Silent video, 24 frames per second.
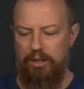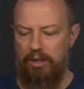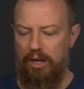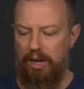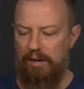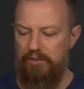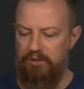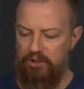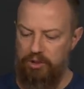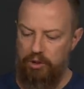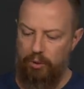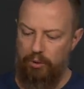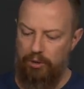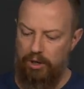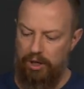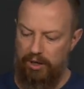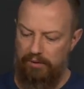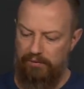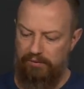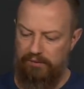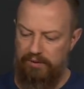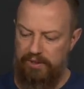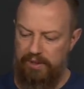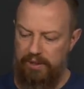I've shown
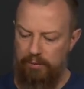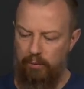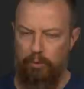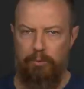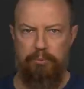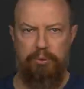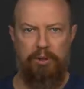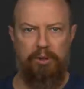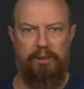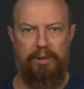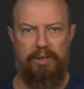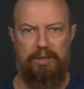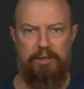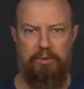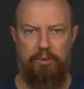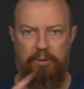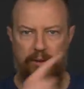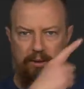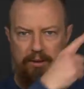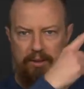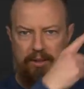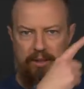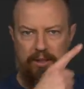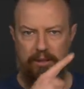off the. We'll put a link to
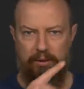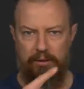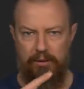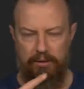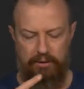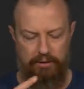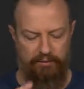it here.